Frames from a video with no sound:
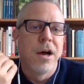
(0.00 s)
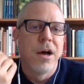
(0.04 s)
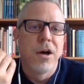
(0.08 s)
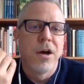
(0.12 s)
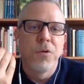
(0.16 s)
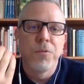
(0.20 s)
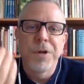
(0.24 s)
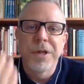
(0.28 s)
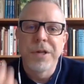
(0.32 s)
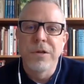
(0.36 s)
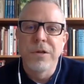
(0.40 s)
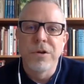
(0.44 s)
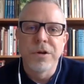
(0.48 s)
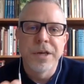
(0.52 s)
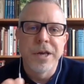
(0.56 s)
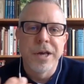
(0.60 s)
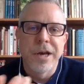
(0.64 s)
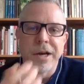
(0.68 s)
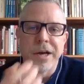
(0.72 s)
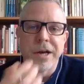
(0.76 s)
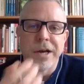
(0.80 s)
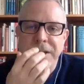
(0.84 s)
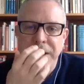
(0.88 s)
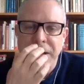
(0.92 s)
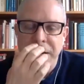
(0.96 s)
We look
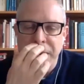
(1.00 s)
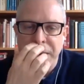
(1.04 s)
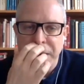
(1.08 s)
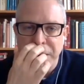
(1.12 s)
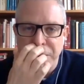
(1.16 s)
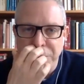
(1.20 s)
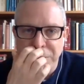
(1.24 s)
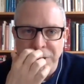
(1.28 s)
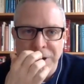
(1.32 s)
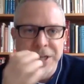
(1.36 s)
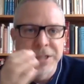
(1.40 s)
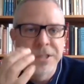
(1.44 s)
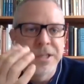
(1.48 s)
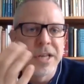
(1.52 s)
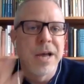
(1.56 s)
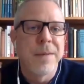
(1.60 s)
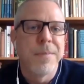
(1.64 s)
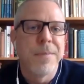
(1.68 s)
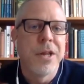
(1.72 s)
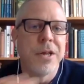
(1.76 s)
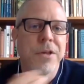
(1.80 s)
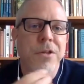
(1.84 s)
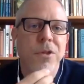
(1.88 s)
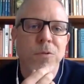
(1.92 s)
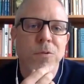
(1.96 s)
at, we're
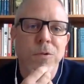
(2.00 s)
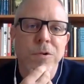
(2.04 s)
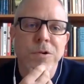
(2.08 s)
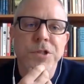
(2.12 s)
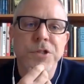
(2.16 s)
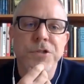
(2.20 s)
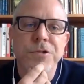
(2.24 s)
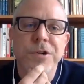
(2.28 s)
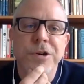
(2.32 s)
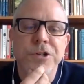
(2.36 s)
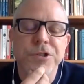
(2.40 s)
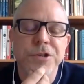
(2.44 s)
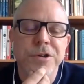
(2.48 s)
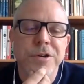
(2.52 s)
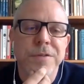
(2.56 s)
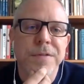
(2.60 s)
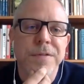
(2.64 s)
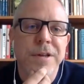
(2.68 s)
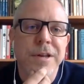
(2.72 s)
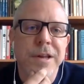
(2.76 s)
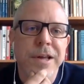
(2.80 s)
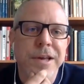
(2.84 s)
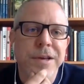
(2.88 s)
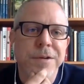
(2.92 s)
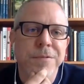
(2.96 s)
examining the word structure
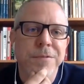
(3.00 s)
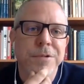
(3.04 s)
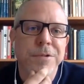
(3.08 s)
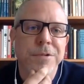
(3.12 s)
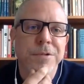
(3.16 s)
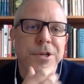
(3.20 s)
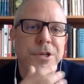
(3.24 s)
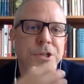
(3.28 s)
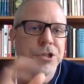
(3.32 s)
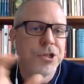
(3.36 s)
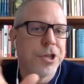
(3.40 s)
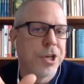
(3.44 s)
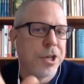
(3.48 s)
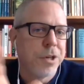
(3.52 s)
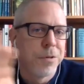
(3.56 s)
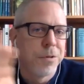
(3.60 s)
of the language,